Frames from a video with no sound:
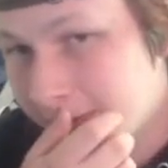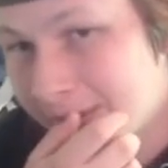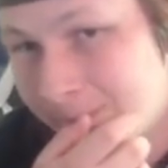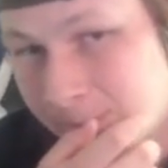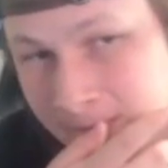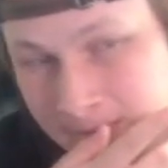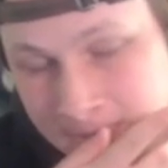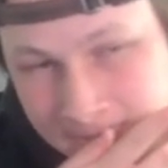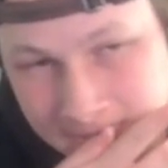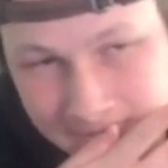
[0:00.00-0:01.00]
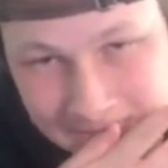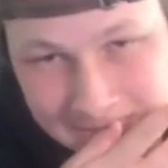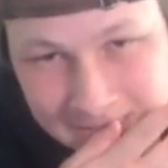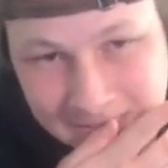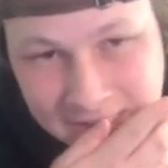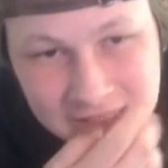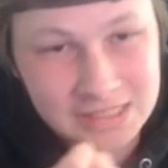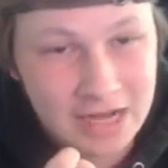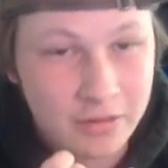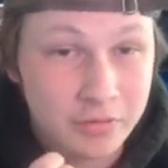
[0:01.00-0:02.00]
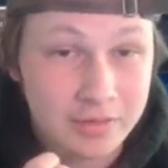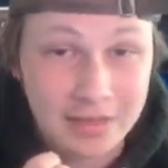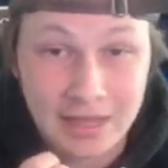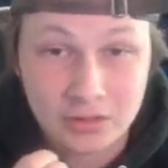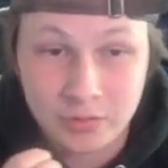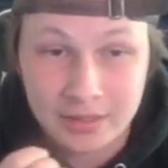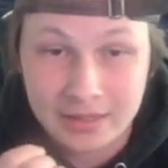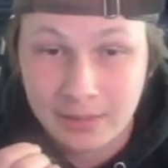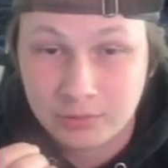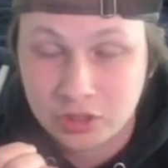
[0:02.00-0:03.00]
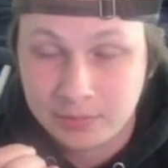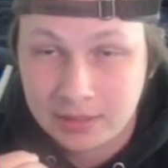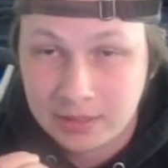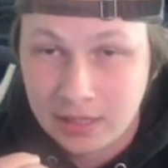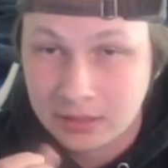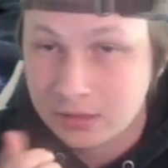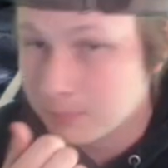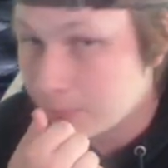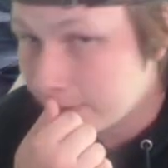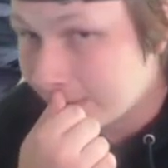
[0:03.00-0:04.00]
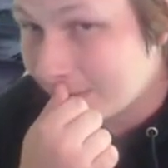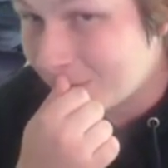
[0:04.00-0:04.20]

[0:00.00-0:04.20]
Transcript: again, uh, just because I know this thing can't do any damage to me at this point, and I